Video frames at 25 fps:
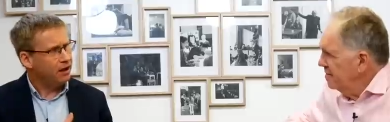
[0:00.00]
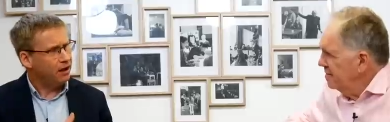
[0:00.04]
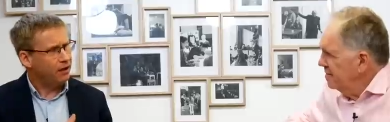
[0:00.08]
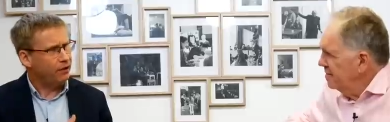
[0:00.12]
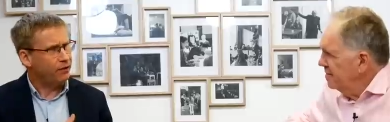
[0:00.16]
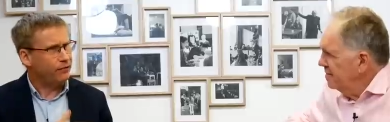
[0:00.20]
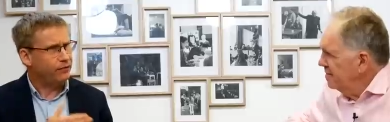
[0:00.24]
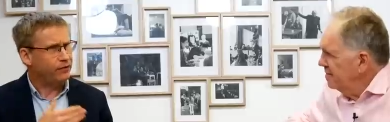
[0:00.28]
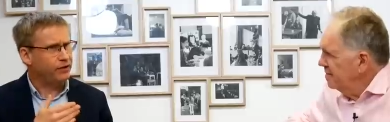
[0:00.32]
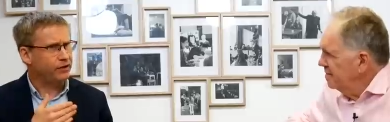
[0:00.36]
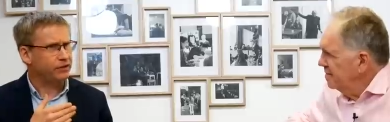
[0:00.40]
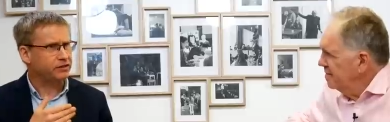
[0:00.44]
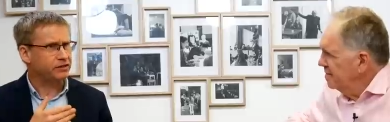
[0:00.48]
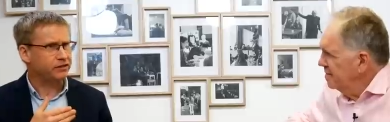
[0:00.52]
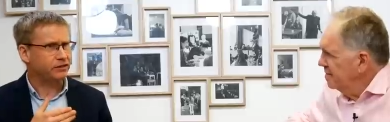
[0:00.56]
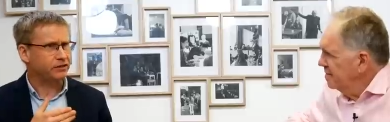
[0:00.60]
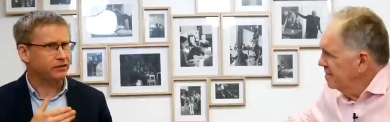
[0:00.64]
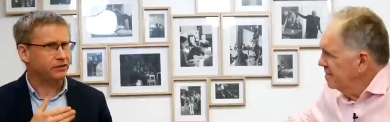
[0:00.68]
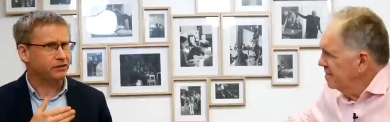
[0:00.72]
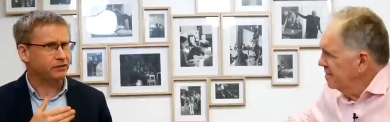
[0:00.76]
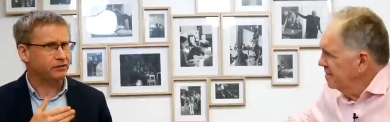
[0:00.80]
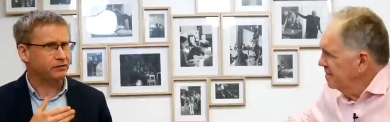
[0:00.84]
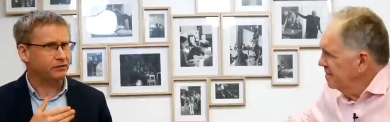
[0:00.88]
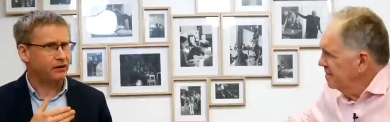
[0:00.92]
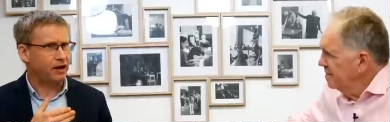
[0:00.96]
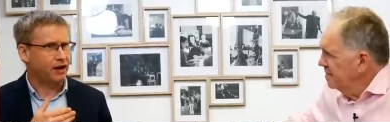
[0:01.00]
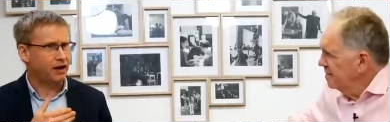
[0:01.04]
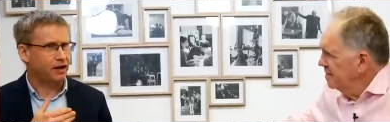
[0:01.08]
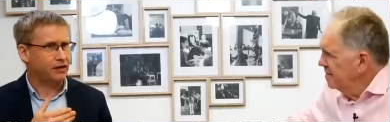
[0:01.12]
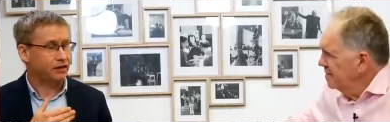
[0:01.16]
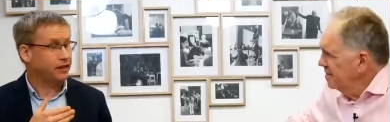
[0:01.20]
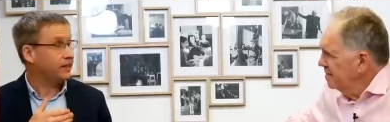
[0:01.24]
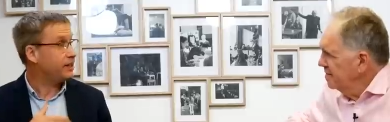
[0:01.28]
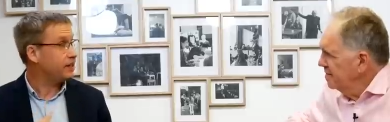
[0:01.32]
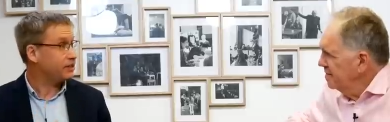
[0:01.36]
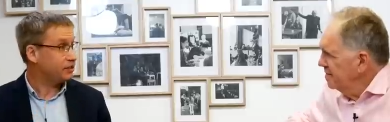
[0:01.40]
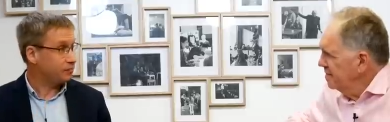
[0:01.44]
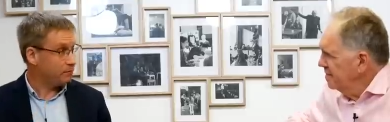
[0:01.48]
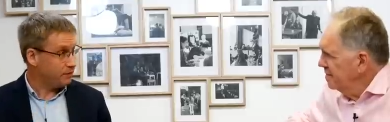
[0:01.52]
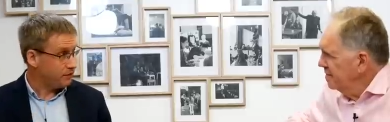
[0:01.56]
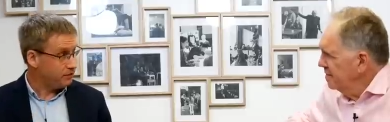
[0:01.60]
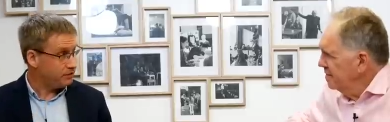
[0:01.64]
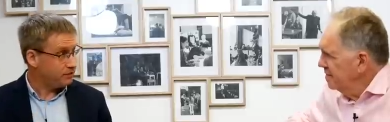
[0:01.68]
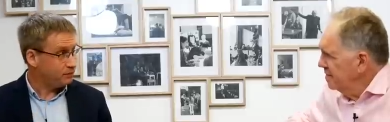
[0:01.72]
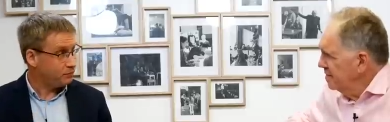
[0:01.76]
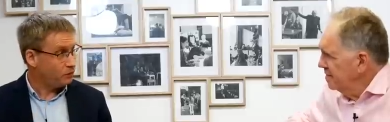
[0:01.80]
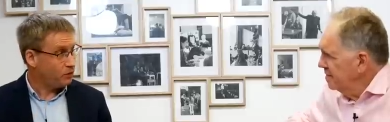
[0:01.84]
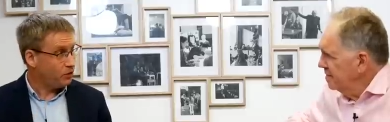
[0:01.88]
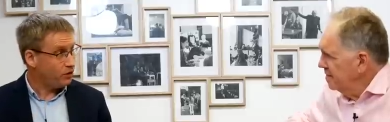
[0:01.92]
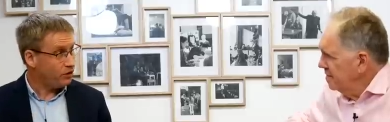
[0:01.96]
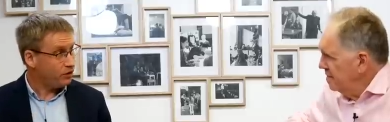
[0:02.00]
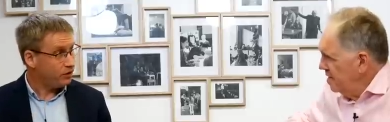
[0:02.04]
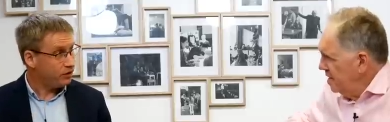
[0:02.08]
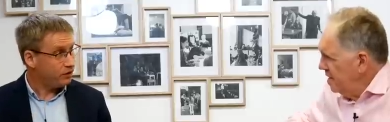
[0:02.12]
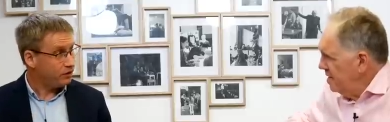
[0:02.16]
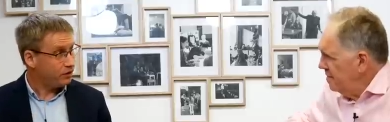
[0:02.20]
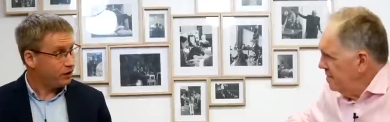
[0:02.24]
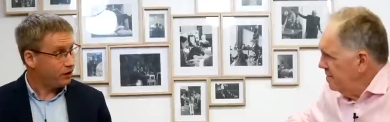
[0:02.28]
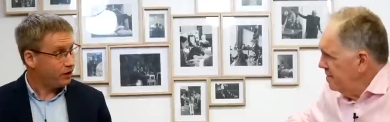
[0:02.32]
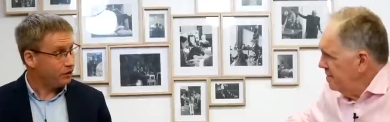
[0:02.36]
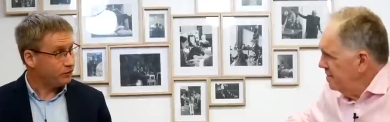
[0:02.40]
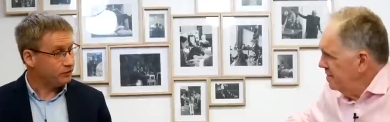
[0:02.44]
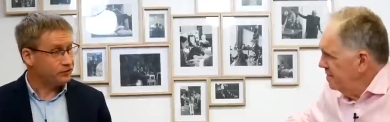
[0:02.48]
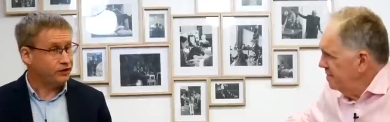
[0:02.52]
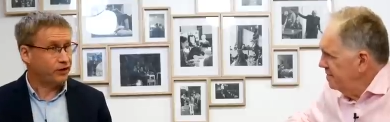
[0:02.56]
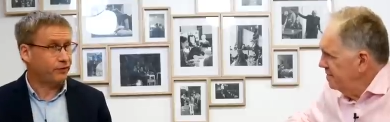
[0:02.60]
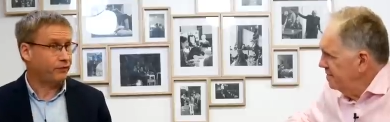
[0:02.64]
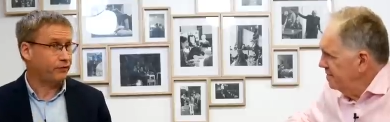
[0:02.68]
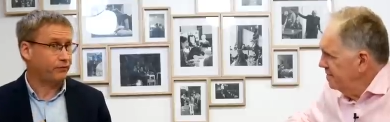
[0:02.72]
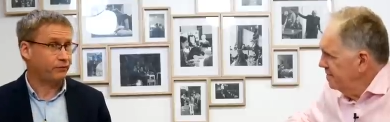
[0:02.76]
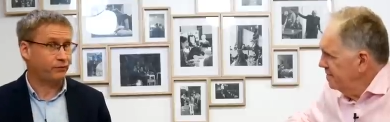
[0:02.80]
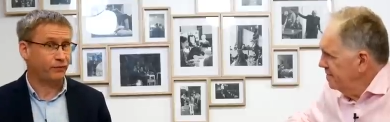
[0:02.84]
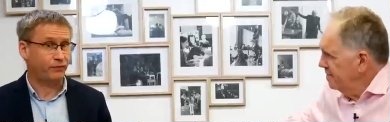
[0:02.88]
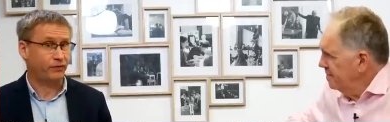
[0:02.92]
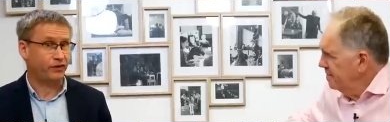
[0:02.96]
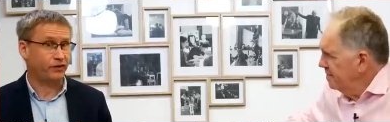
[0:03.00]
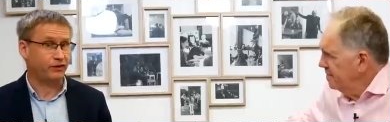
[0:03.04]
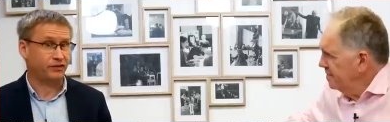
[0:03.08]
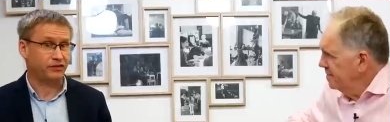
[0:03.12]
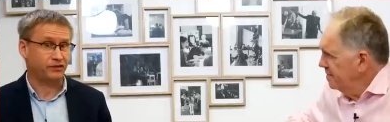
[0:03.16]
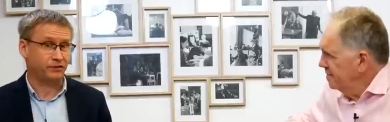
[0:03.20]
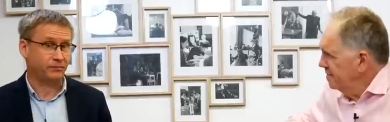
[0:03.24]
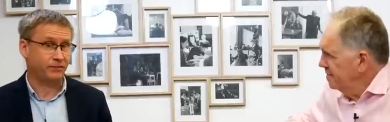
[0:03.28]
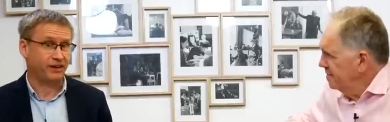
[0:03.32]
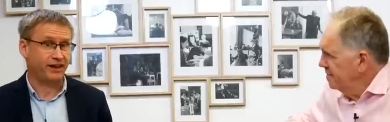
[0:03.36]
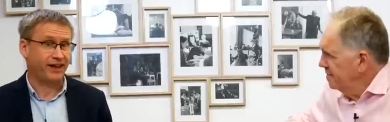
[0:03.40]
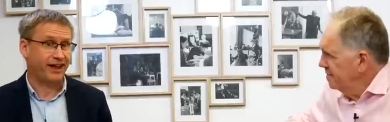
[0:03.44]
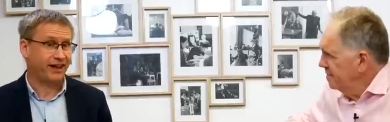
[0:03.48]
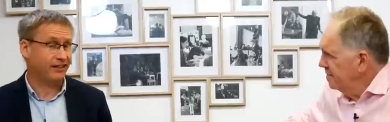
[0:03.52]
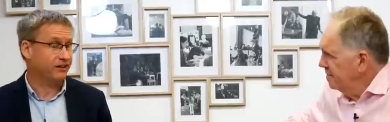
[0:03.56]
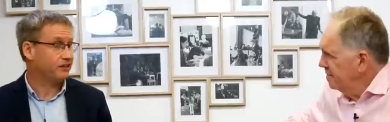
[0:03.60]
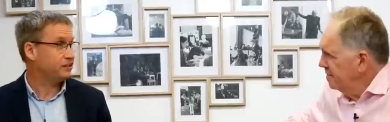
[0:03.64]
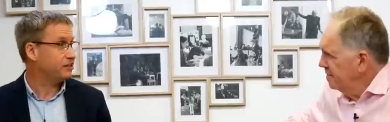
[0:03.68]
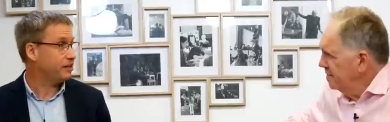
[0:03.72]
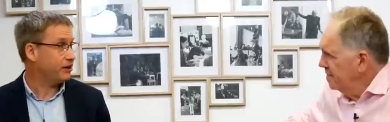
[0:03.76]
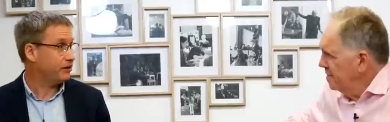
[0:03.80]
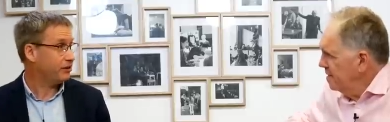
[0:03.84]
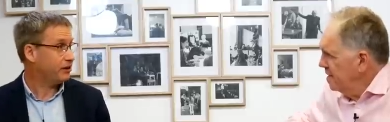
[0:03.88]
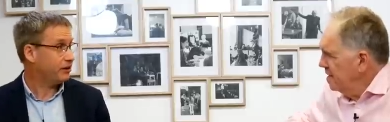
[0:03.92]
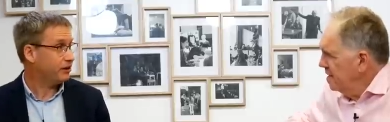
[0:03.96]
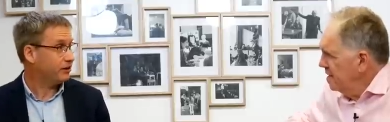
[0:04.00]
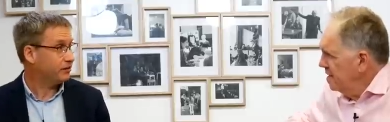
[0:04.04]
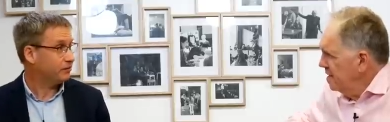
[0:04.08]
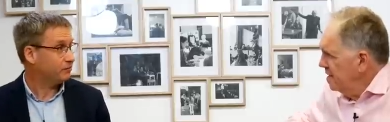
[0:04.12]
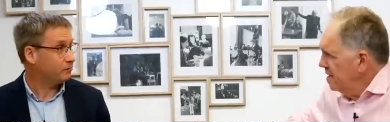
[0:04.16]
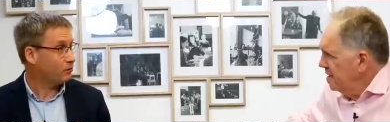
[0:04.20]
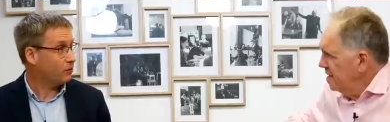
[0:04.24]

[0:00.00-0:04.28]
Speaker 1: I refer to uh, Claire Smith's work. Yep. I also refer to some egalitarian